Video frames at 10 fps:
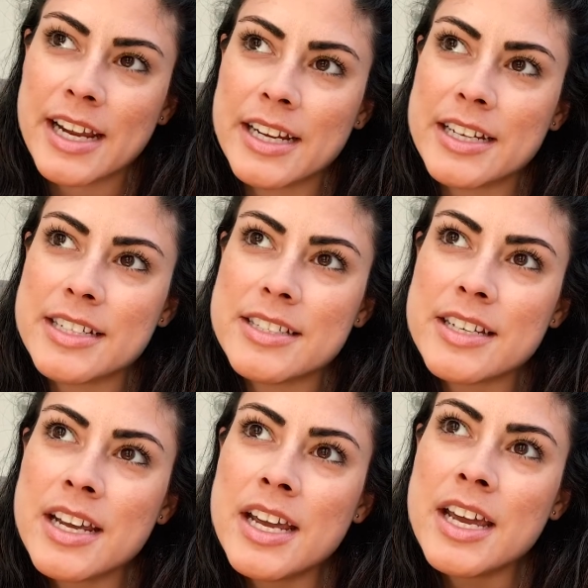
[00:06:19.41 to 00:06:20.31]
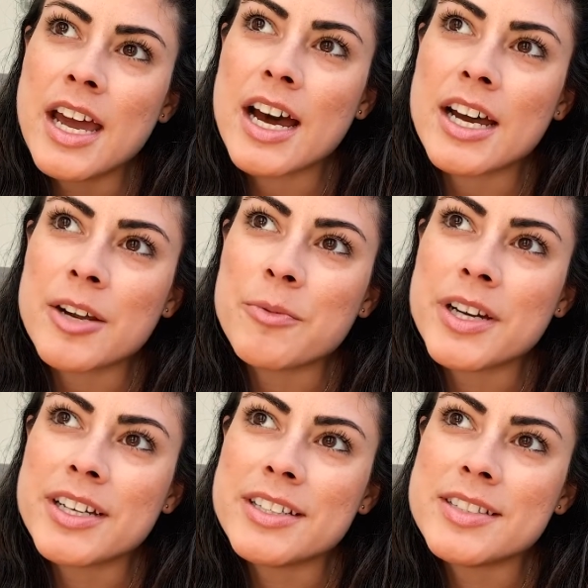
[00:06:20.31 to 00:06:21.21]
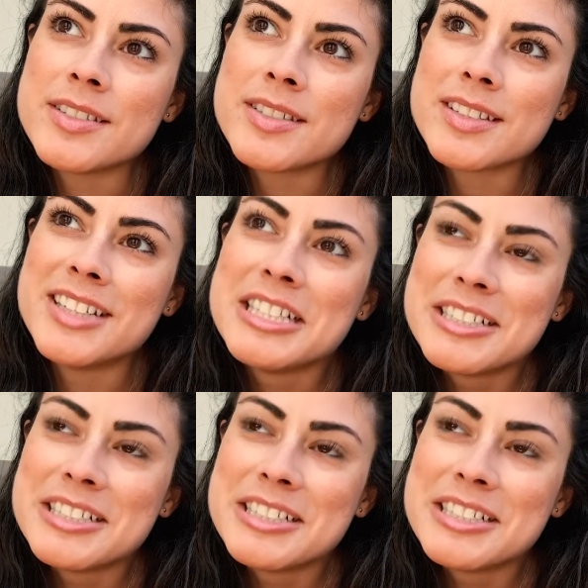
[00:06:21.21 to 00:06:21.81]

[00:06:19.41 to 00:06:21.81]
and I was